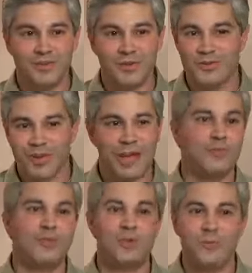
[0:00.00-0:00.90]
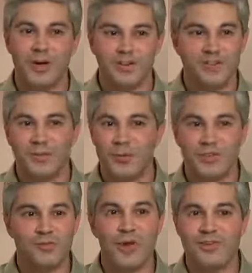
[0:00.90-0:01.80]
feels like every few months someone
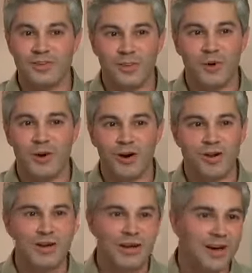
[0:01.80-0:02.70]
is raising the bar